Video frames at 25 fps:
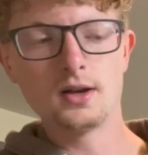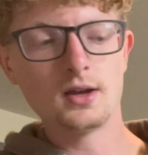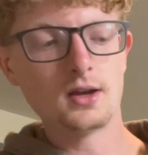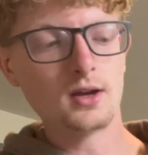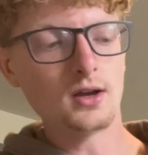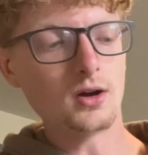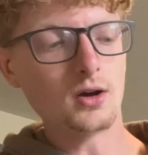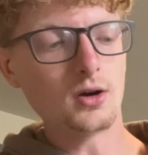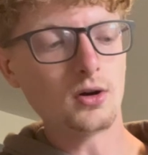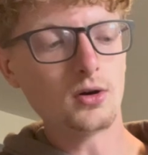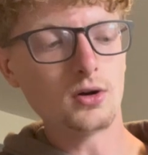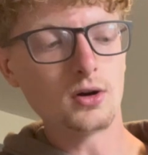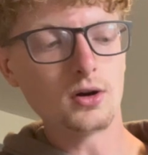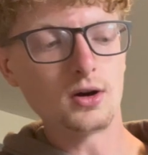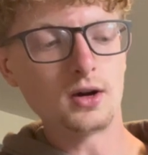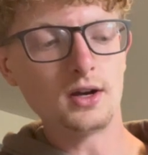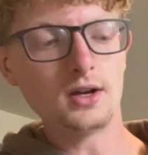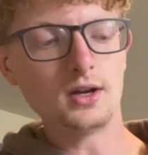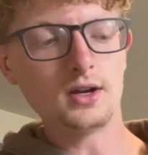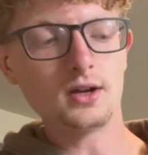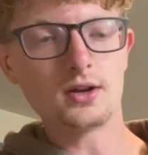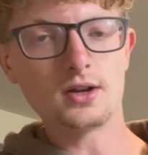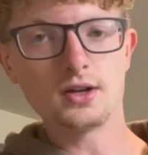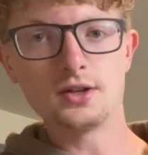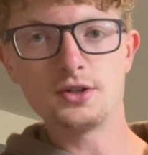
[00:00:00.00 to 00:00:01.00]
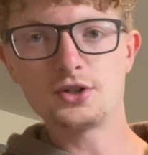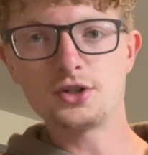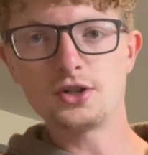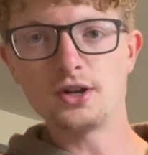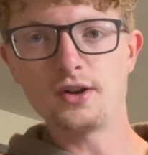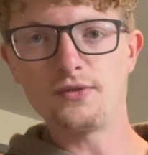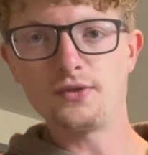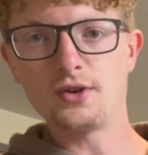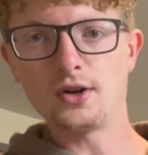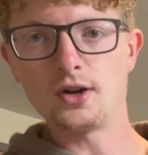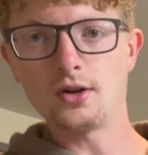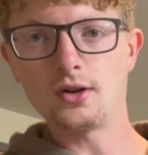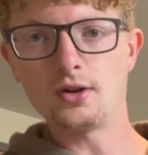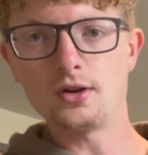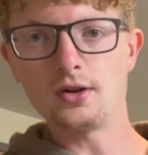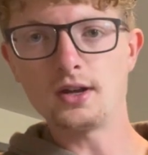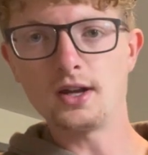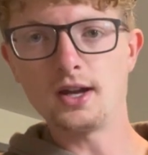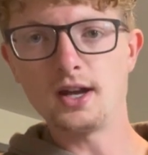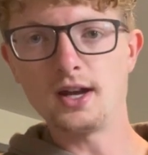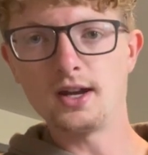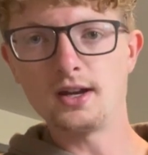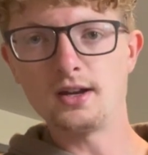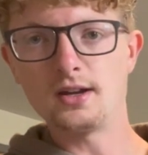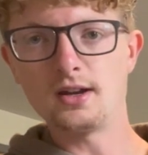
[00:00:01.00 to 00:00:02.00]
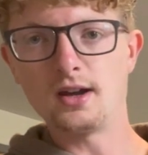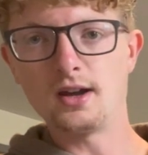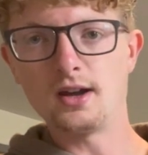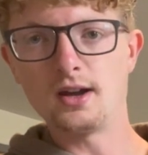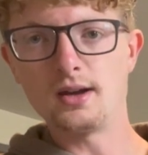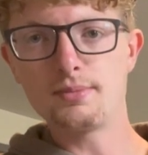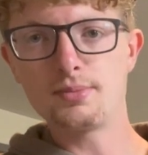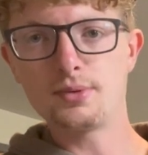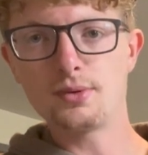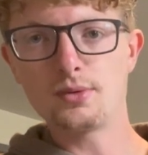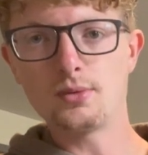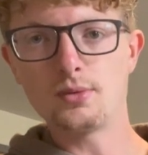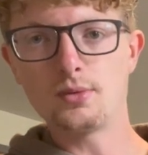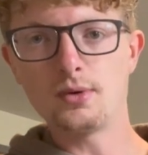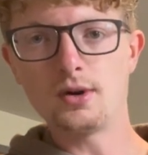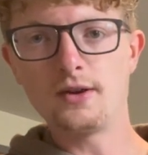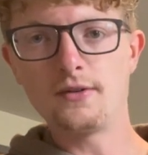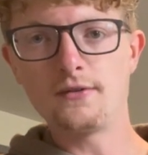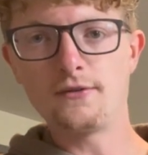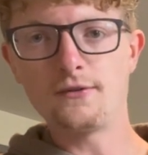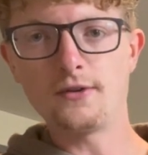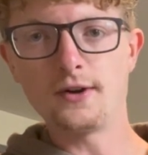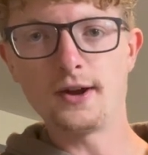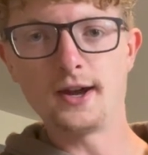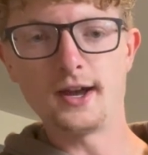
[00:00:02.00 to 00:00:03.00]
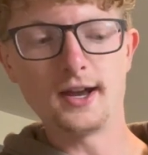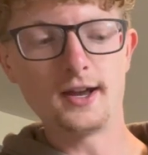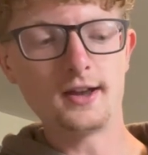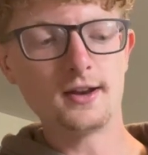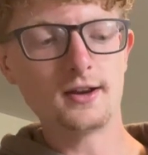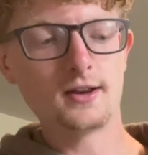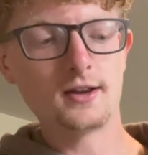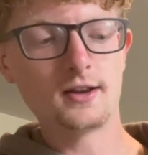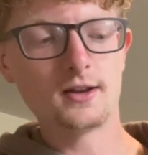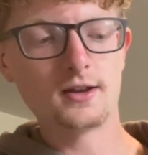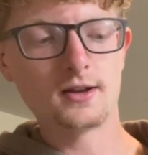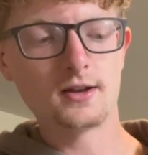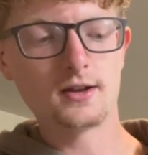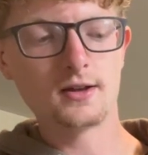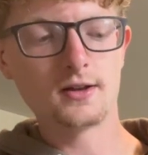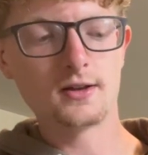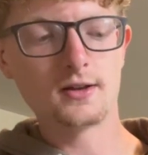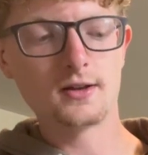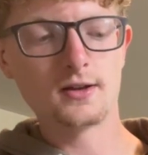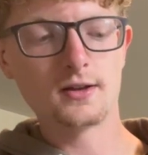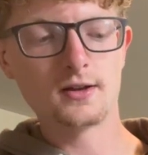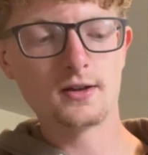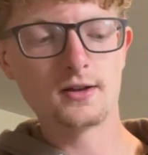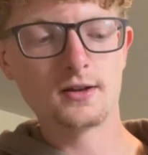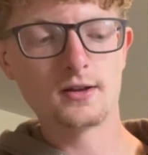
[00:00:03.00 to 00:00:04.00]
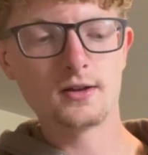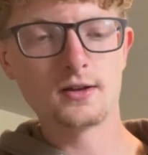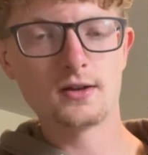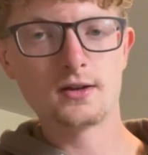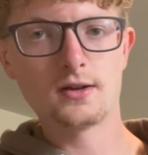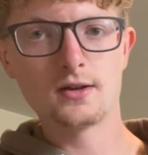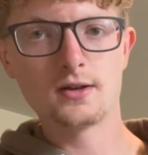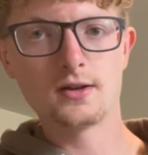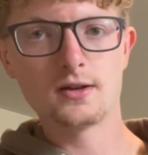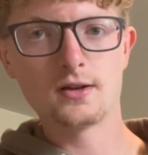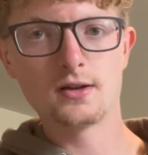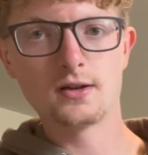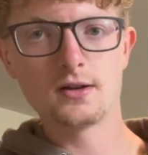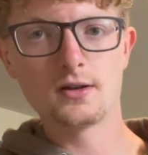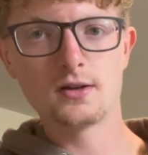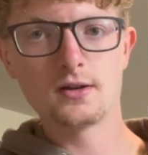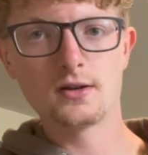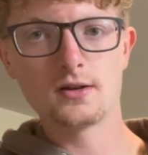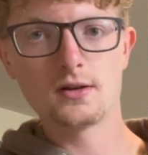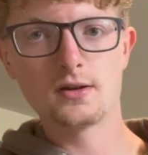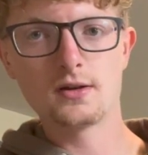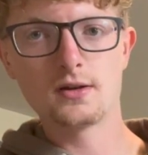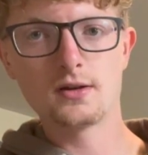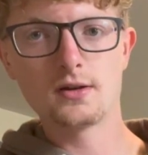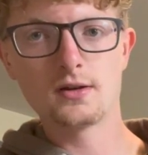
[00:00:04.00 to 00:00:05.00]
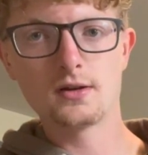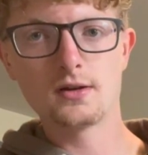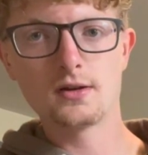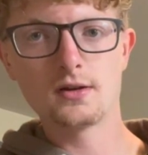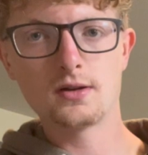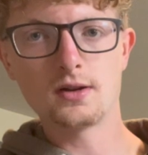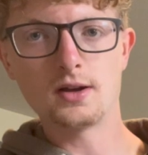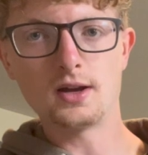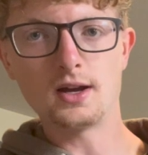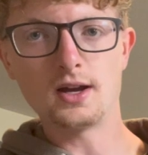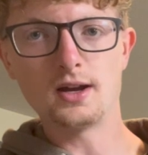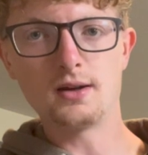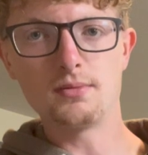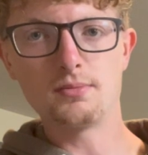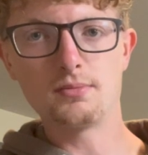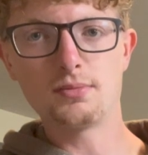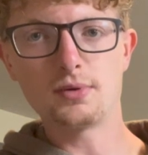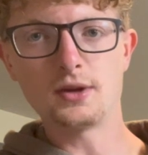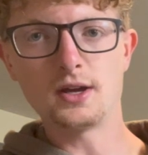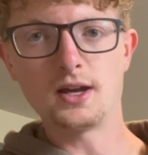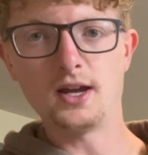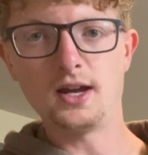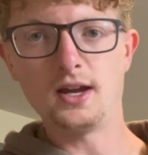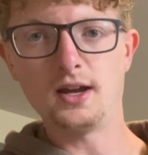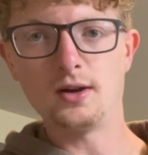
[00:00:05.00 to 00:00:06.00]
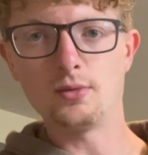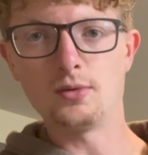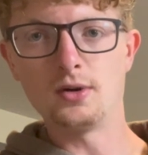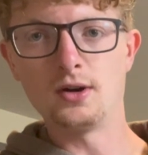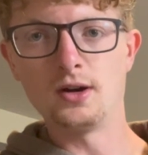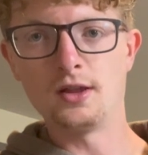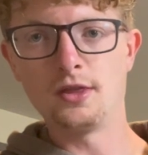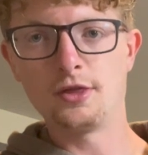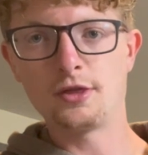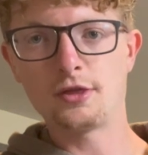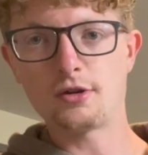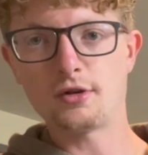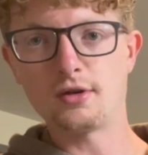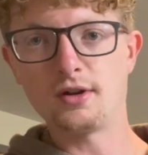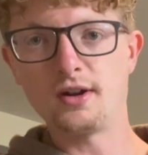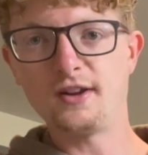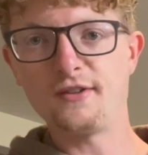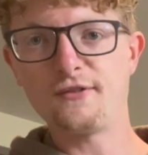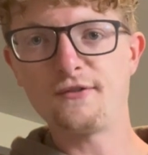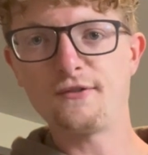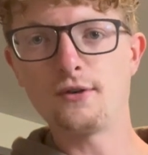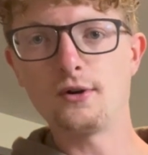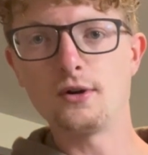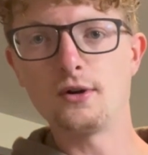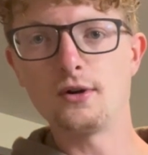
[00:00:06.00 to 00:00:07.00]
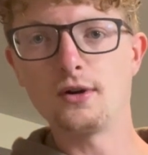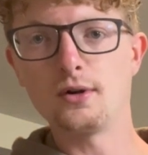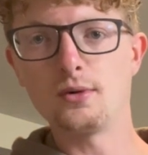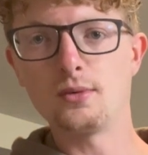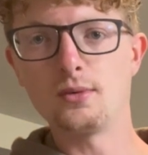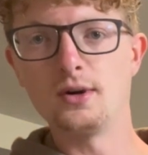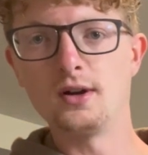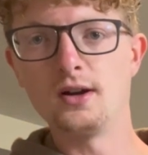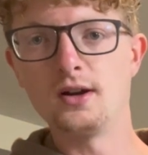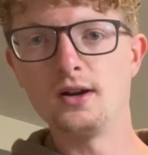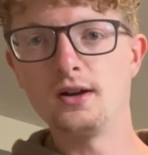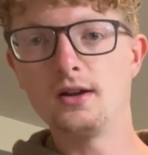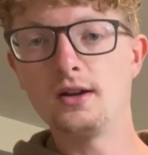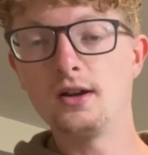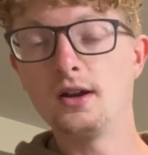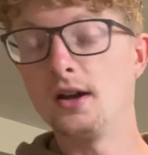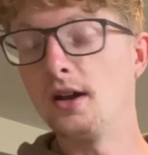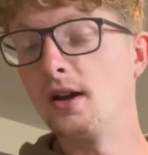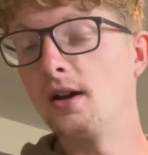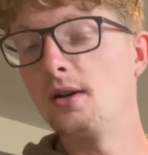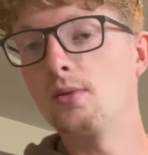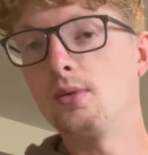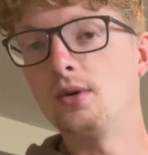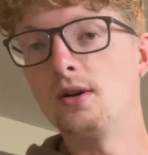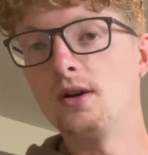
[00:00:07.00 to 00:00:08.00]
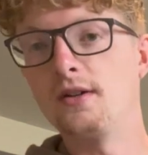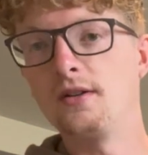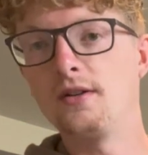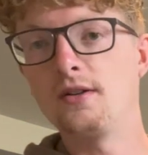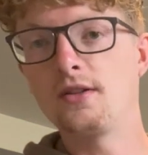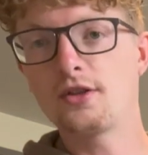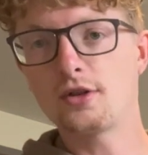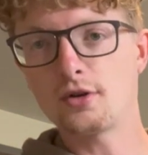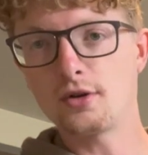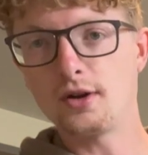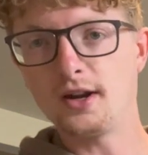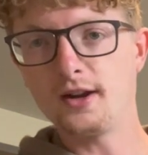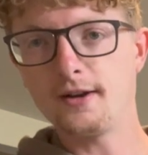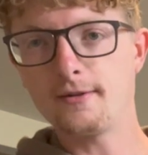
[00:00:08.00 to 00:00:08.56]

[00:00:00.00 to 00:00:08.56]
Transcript: or you can shift your whole hand up 1 fret and play 1, 3, 4, 1, 3.